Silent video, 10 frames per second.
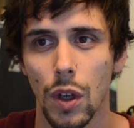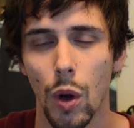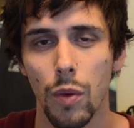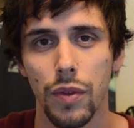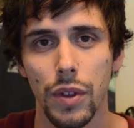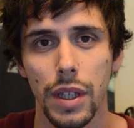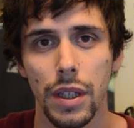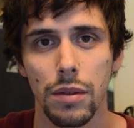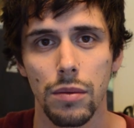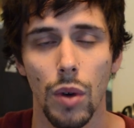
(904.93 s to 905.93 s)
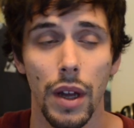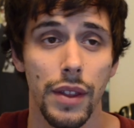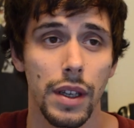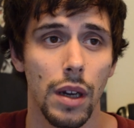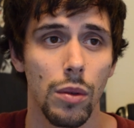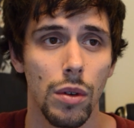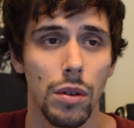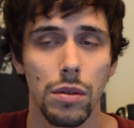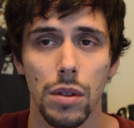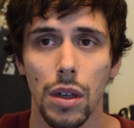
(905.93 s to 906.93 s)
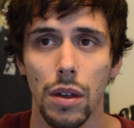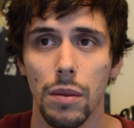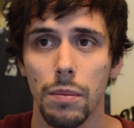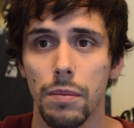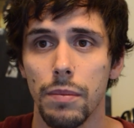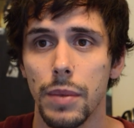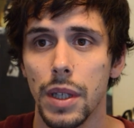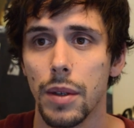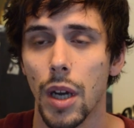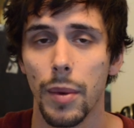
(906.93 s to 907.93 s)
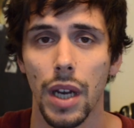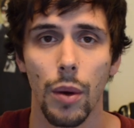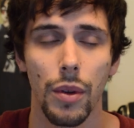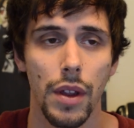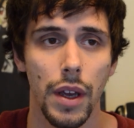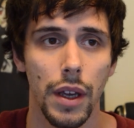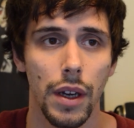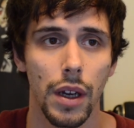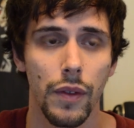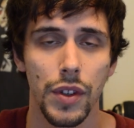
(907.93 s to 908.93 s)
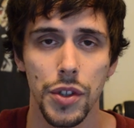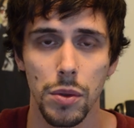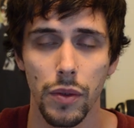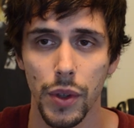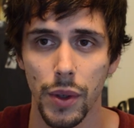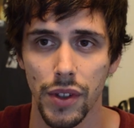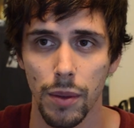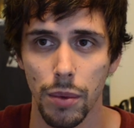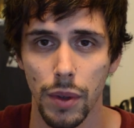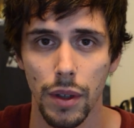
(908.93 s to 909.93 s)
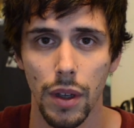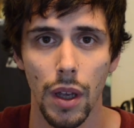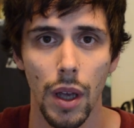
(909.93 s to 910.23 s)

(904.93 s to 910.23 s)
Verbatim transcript: hopefully, well, I think I will um, be coming out with a uh, official review at some point.